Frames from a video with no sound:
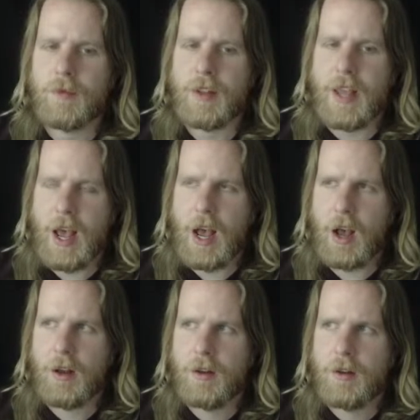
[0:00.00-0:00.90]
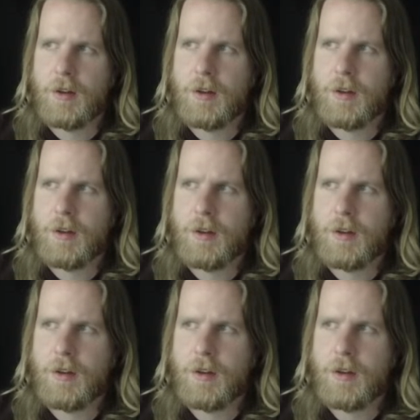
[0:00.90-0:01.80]
Yeah.
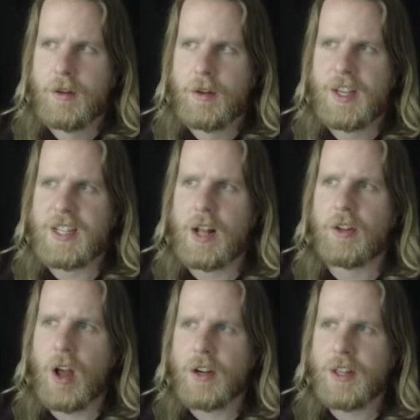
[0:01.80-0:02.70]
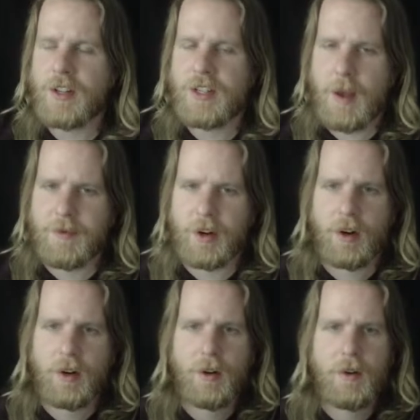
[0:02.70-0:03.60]
He's held on to the
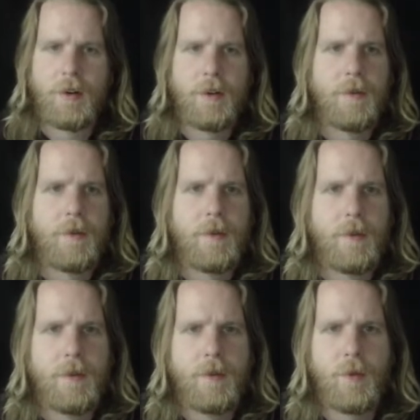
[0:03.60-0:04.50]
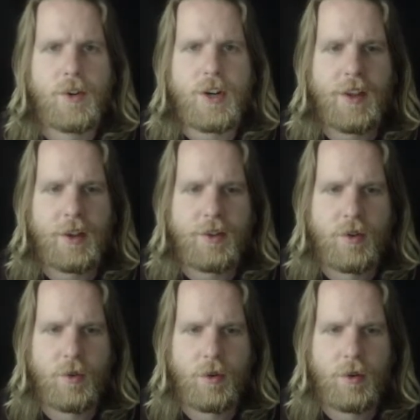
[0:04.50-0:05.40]
scepter, which I think is
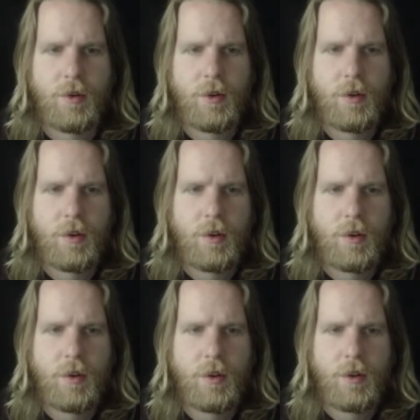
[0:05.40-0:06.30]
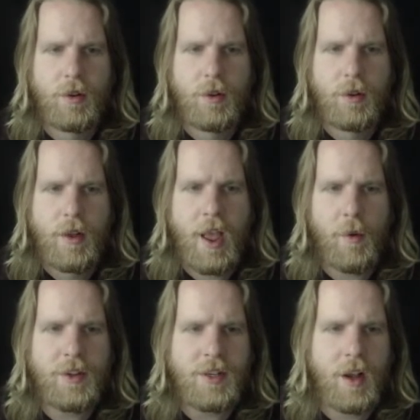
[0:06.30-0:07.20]
cool. Hey,
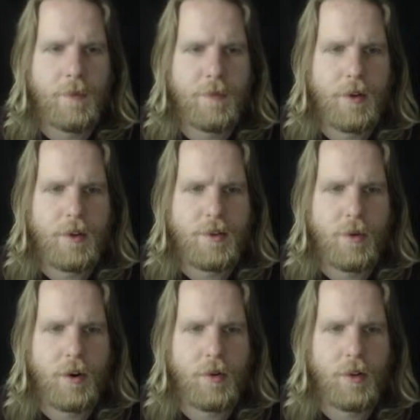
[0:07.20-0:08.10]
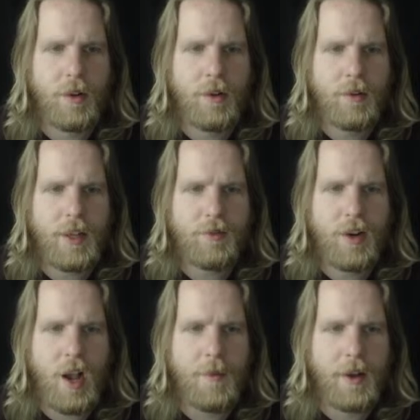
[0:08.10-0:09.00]
what's up, Swargula? Thanks for
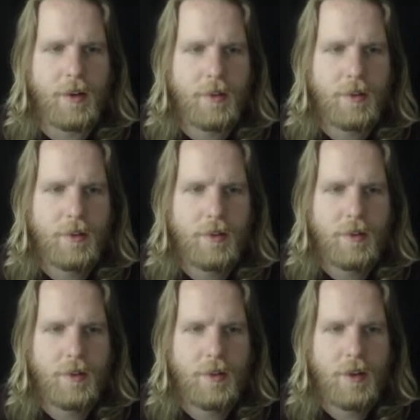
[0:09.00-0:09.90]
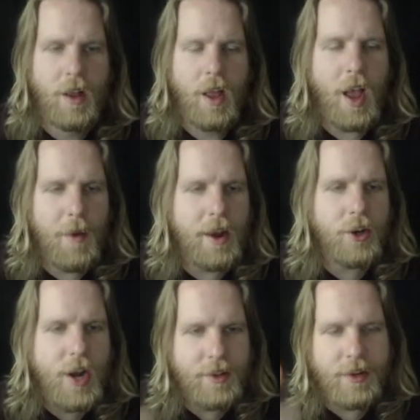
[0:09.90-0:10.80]
coming. Yeah, we had a
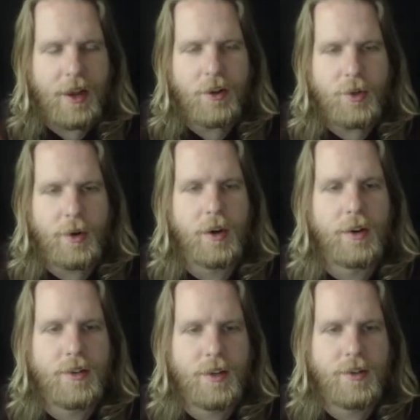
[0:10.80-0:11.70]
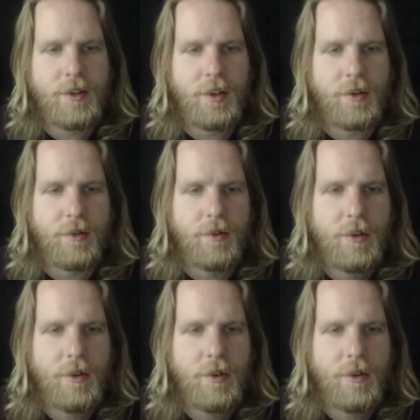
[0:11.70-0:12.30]
chat today on Twitter. It's nice to see you, dude.